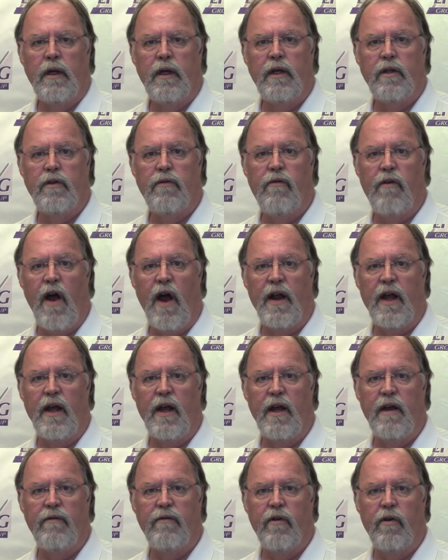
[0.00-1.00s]
It's
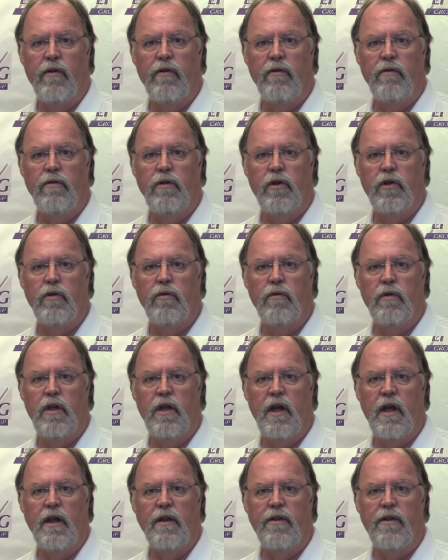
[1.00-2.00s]
Friday afternoon, June
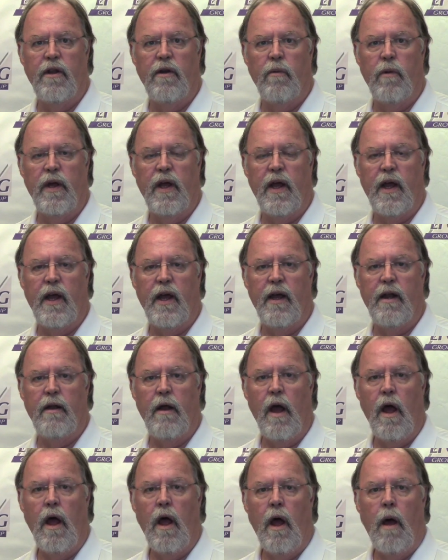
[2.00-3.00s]
10th, and we
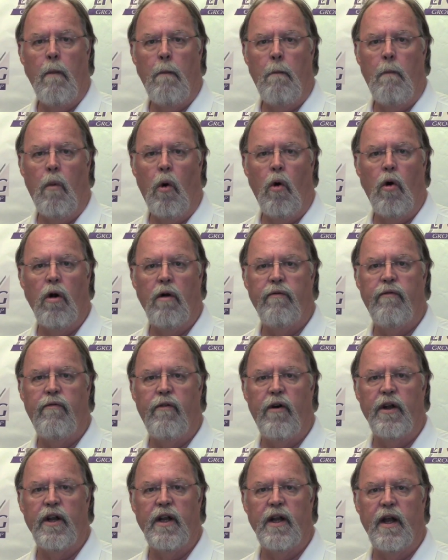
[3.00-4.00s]
had more
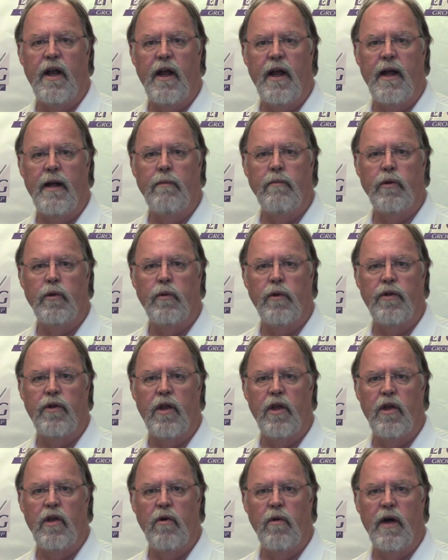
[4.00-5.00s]
fun and games with
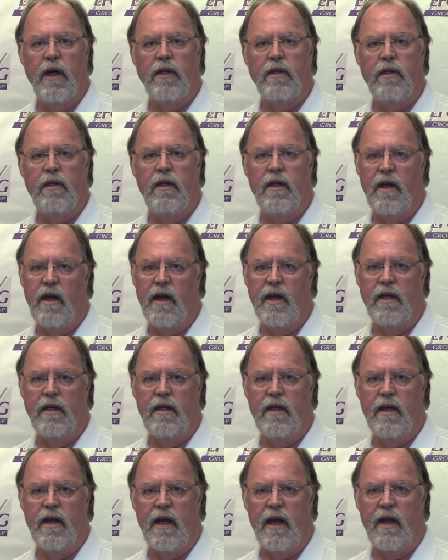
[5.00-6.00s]
the USDA
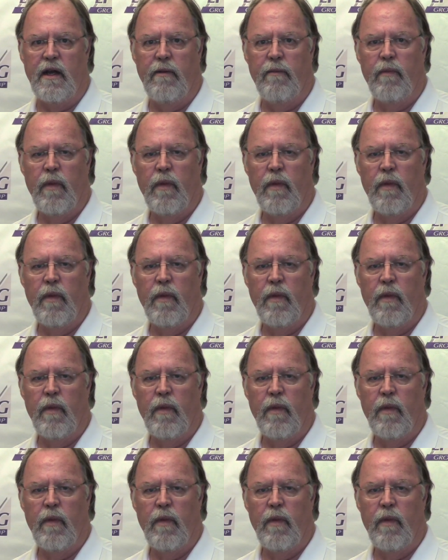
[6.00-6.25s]
today.